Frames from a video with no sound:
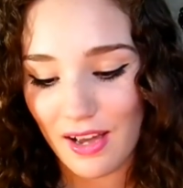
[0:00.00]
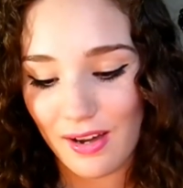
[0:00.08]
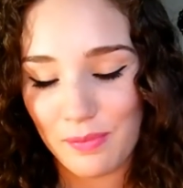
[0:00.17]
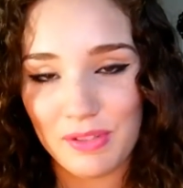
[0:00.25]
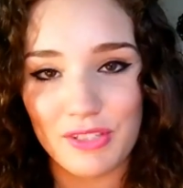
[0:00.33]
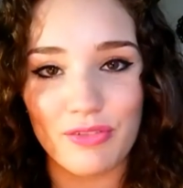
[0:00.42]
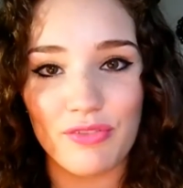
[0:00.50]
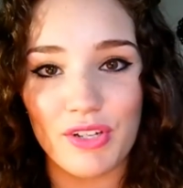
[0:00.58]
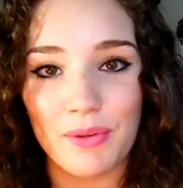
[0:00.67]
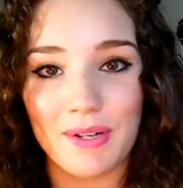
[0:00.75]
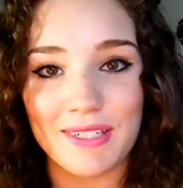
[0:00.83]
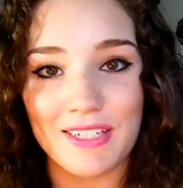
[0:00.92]
I hope this
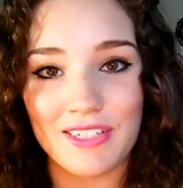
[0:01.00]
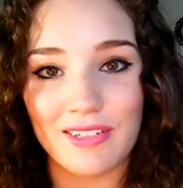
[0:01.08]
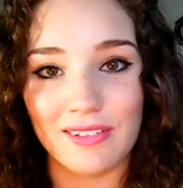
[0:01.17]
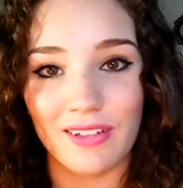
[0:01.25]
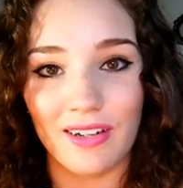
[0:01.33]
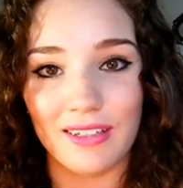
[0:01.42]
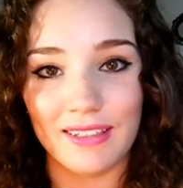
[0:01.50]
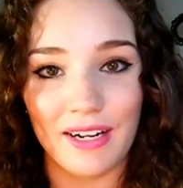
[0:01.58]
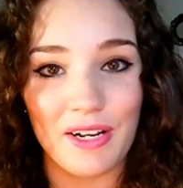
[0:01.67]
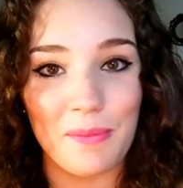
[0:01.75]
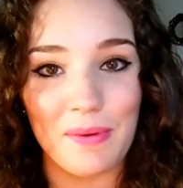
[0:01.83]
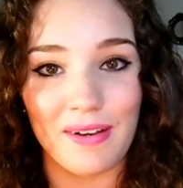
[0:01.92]
review wasn't too long and
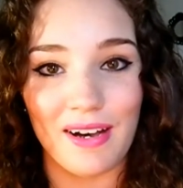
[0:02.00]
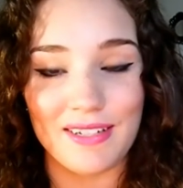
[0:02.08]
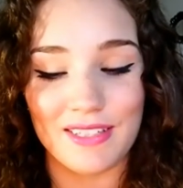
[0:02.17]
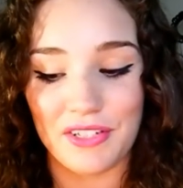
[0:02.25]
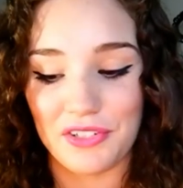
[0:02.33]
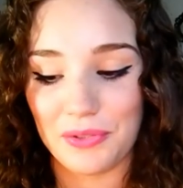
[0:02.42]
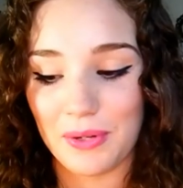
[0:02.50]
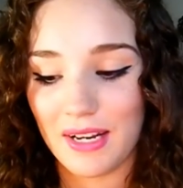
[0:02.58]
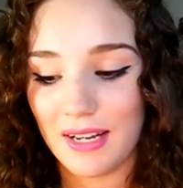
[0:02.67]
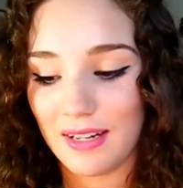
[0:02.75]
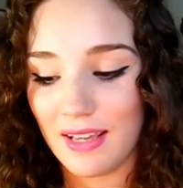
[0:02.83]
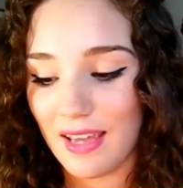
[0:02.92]
I hope you guys guys
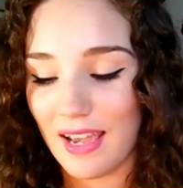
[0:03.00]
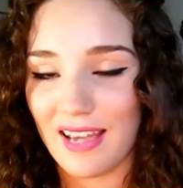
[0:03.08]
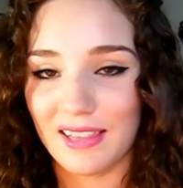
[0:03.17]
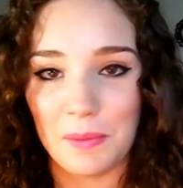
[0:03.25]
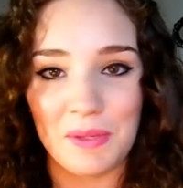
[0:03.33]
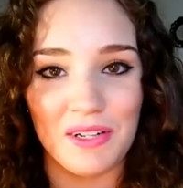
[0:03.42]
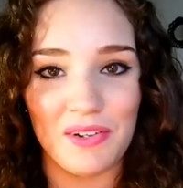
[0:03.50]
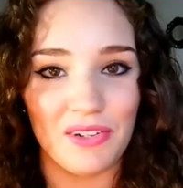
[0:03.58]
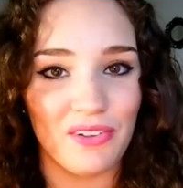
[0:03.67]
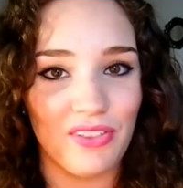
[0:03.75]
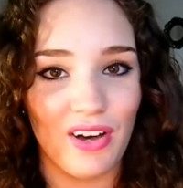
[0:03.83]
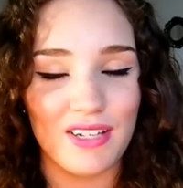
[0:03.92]
enjoyed it and let me know
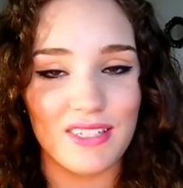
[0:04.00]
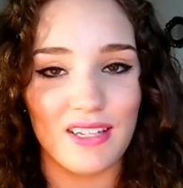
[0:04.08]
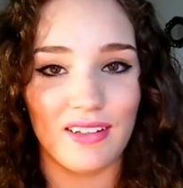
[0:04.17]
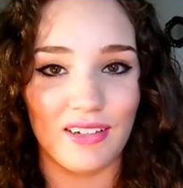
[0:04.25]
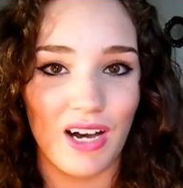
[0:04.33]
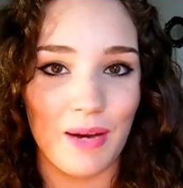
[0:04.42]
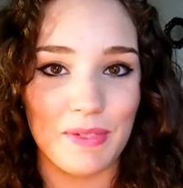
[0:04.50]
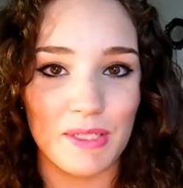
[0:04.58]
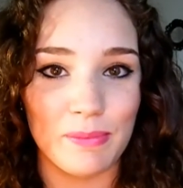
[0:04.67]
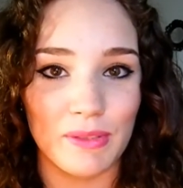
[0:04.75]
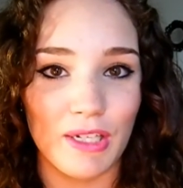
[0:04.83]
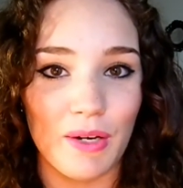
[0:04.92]
your thoughts in the
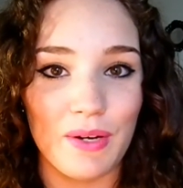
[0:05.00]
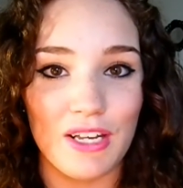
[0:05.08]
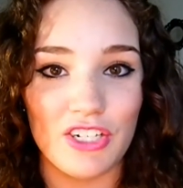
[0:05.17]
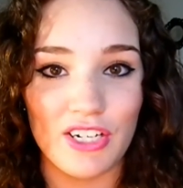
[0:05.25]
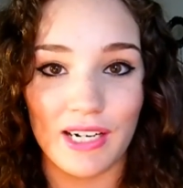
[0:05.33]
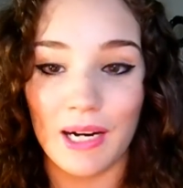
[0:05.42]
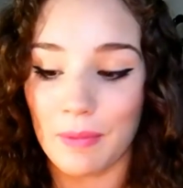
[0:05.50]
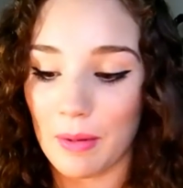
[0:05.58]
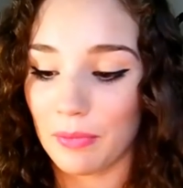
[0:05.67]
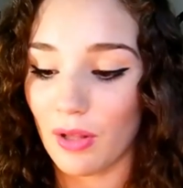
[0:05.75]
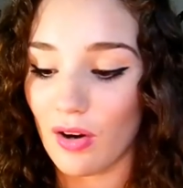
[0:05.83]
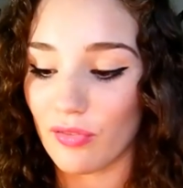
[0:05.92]
comments below and check out my
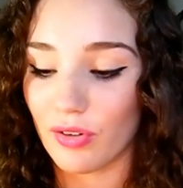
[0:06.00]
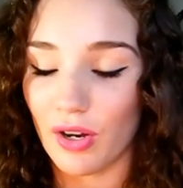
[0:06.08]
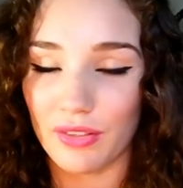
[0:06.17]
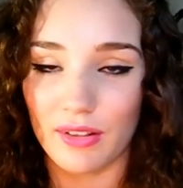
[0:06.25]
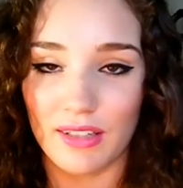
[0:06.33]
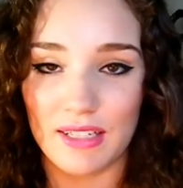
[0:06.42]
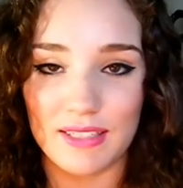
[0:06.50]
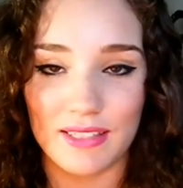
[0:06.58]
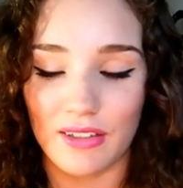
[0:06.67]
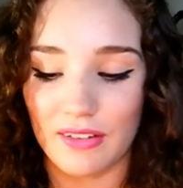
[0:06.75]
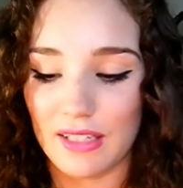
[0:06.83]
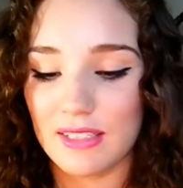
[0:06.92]
blog for all the links
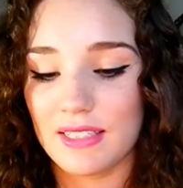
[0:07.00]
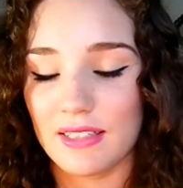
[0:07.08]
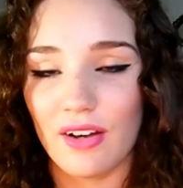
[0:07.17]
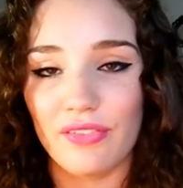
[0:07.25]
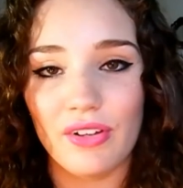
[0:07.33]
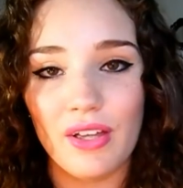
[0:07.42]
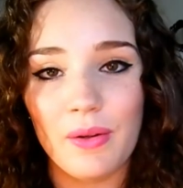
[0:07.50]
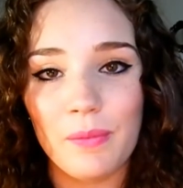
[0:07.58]
and all that stuff.